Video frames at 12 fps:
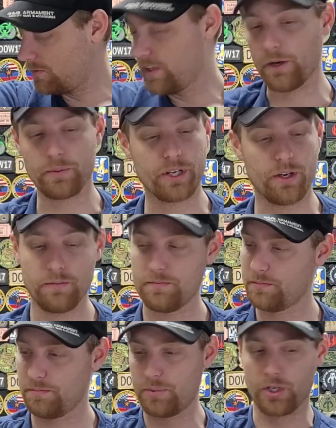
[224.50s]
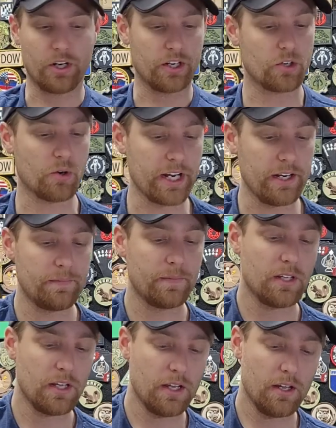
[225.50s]
there we go. Put it on green.
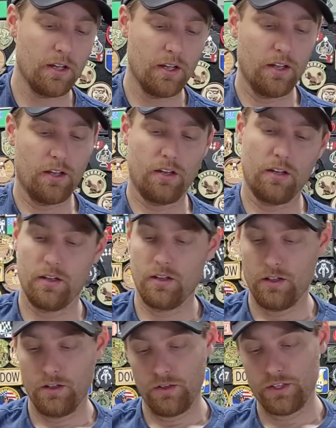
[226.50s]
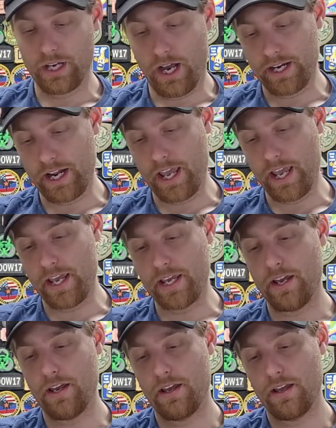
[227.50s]
Got
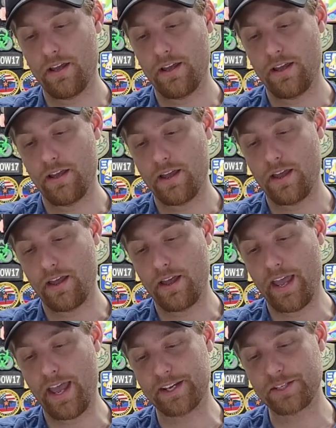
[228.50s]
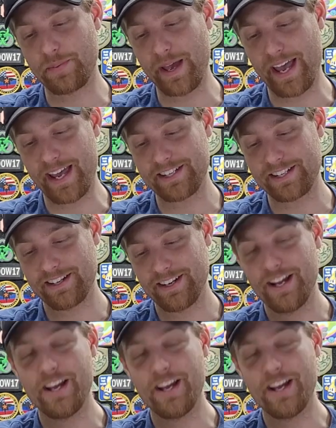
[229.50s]
a hex patch.